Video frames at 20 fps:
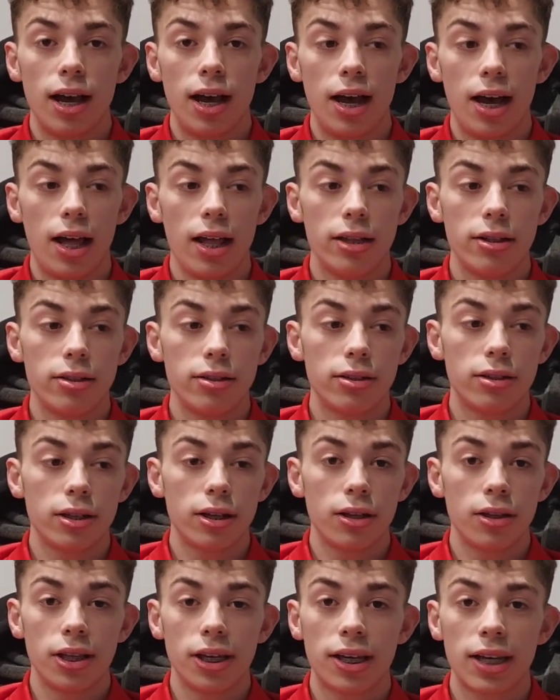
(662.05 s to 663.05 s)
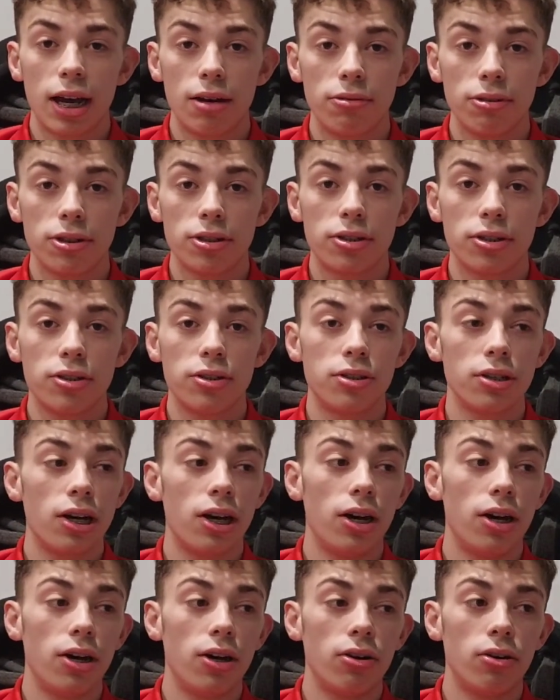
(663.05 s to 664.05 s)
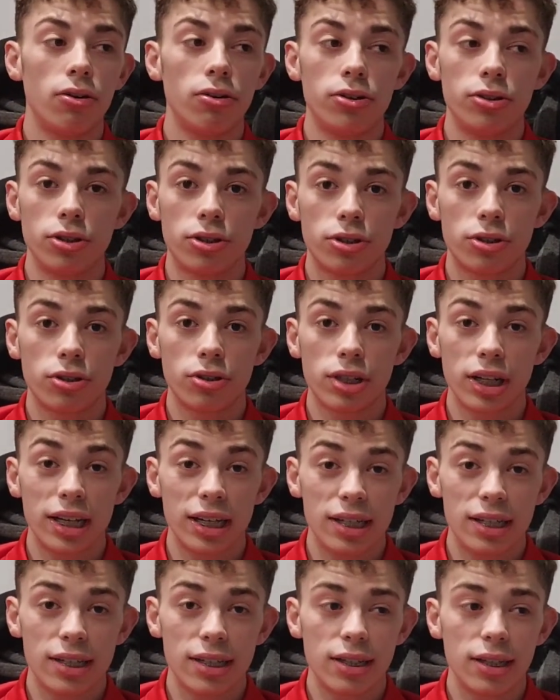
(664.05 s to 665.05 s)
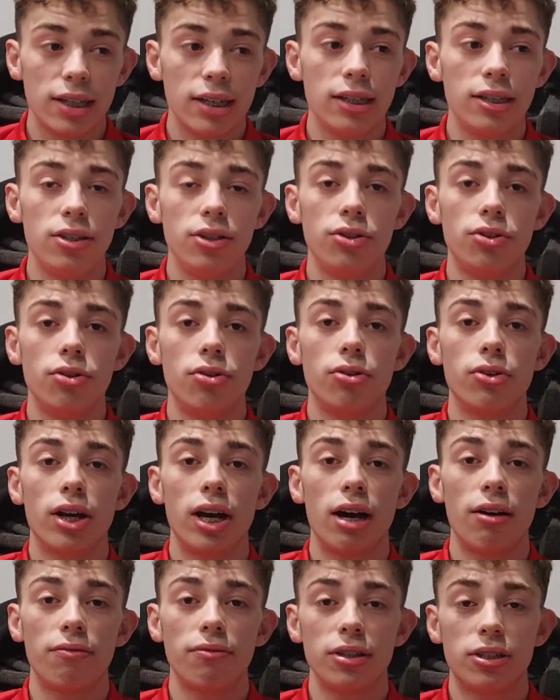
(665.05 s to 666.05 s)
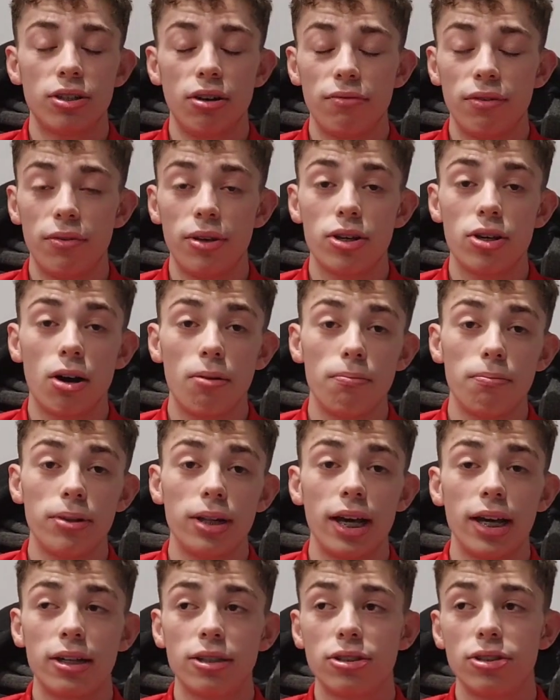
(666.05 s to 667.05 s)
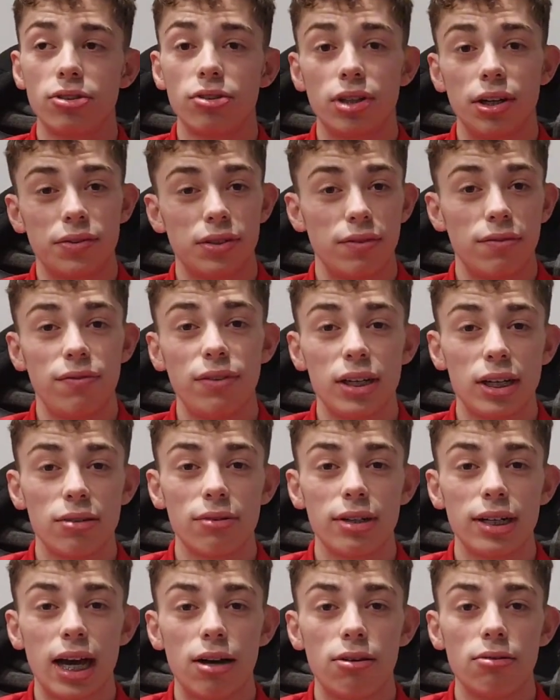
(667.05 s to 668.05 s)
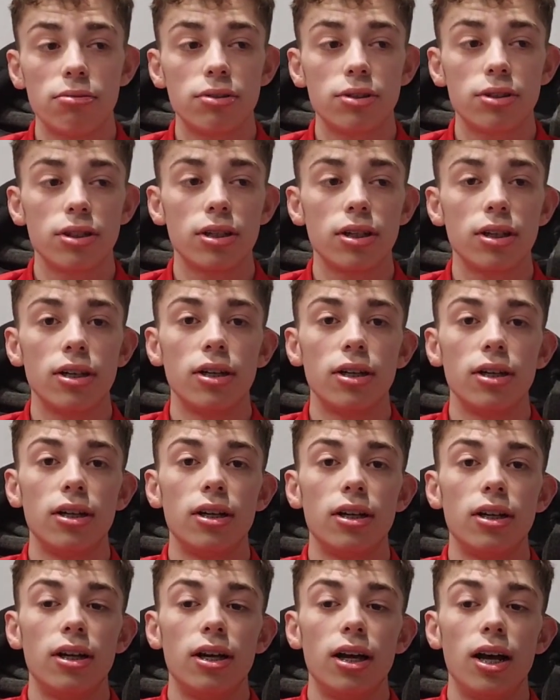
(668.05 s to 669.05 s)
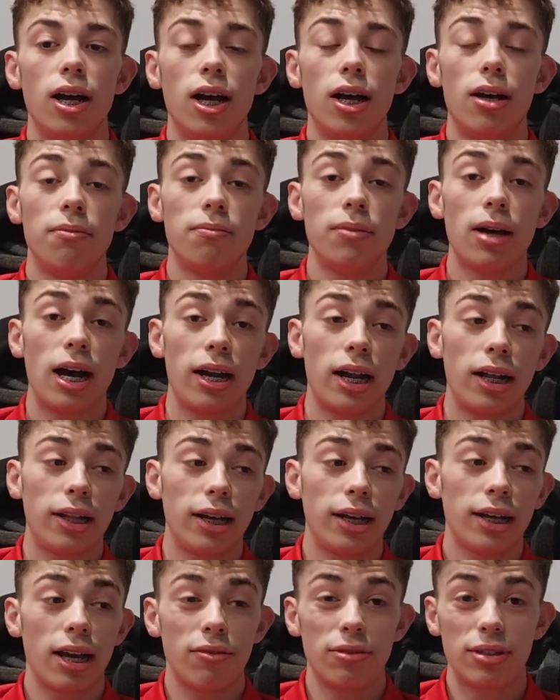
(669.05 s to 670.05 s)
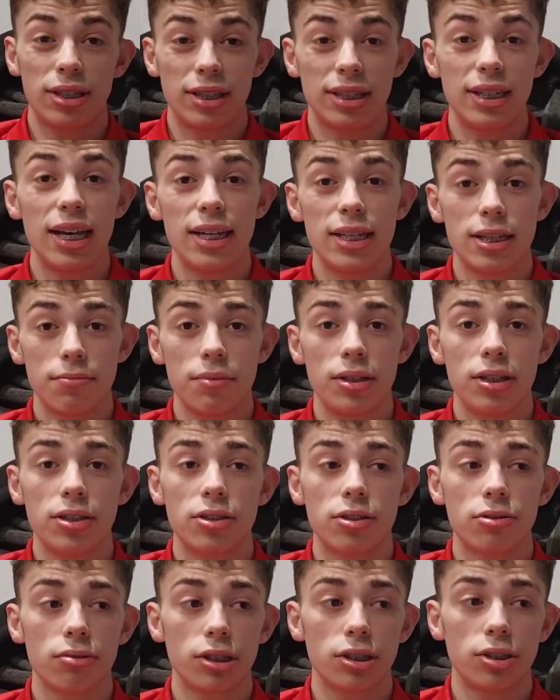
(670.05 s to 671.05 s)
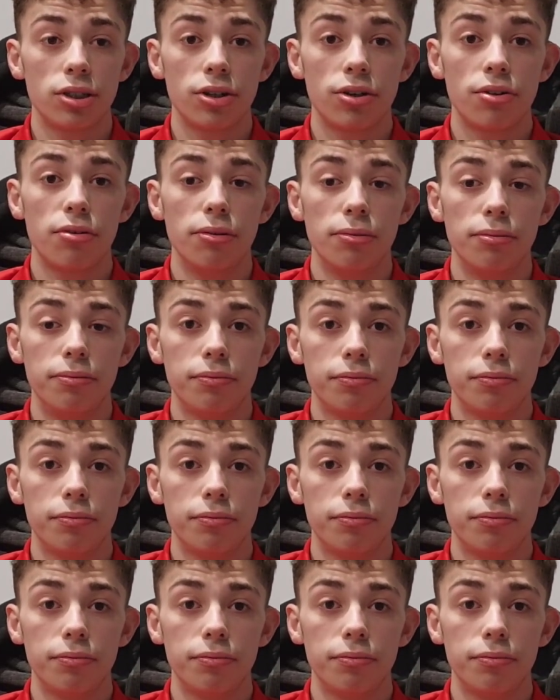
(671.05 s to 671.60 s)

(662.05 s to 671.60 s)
And the characters are understood easily. It's not very complex. You don't have to figure it out. And I like how it stays a mystery too.